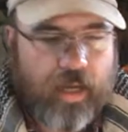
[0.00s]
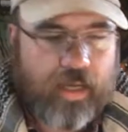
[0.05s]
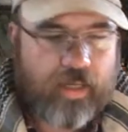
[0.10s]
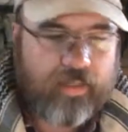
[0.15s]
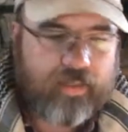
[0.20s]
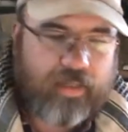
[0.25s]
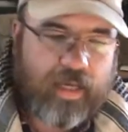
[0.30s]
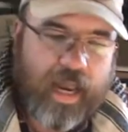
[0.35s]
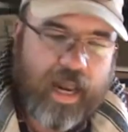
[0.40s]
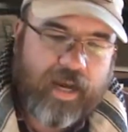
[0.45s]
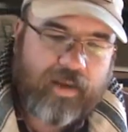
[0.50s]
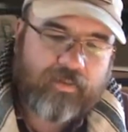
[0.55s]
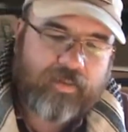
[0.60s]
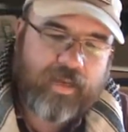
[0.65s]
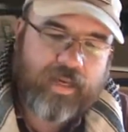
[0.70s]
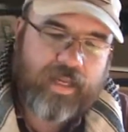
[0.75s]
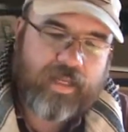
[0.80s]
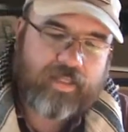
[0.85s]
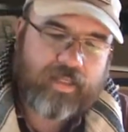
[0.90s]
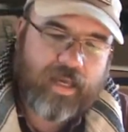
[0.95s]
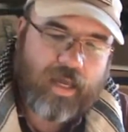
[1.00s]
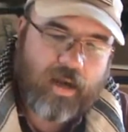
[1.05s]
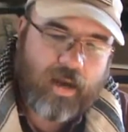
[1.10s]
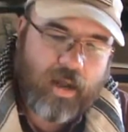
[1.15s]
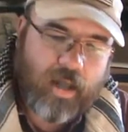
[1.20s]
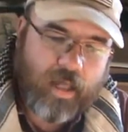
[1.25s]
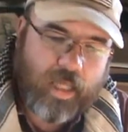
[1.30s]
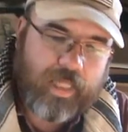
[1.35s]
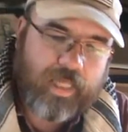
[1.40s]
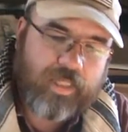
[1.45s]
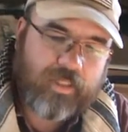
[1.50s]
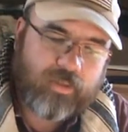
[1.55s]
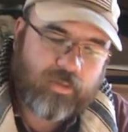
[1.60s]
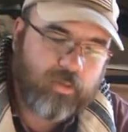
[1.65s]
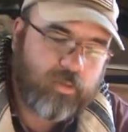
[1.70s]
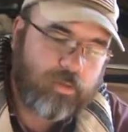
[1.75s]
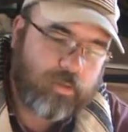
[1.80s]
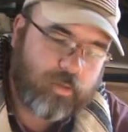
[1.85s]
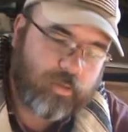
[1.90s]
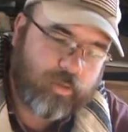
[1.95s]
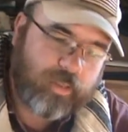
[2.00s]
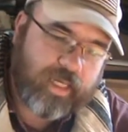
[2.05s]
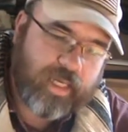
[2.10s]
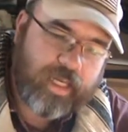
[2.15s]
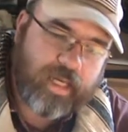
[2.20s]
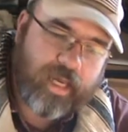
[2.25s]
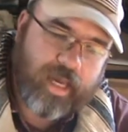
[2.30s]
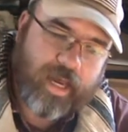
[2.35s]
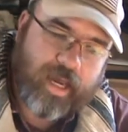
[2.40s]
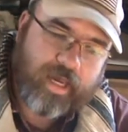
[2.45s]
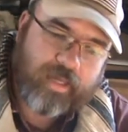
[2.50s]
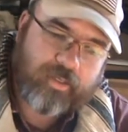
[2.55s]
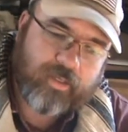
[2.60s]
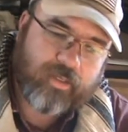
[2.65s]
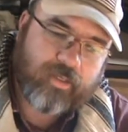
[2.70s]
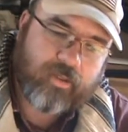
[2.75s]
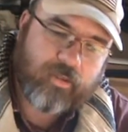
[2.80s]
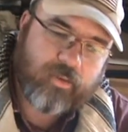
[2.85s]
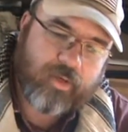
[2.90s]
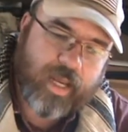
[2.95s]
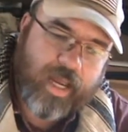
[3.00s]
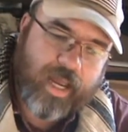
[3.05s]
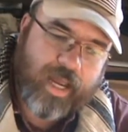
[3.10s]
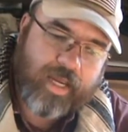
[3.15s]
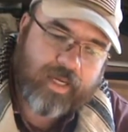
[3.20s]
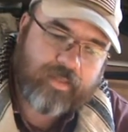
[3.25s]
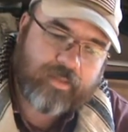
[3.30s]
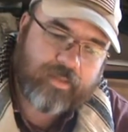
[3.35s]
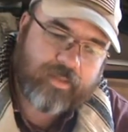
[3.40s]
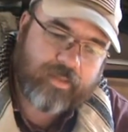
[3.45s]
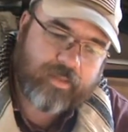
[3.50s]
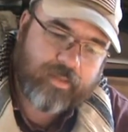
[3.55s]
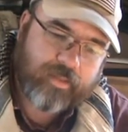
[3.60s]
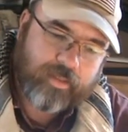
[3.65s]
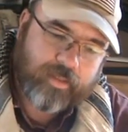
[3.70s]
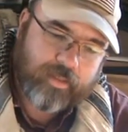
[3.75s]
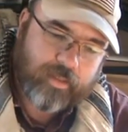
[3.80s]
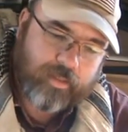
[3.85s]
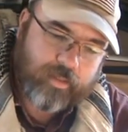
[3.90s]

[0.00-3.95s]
inside of it, it's got all these cool little gewgaws and doodads and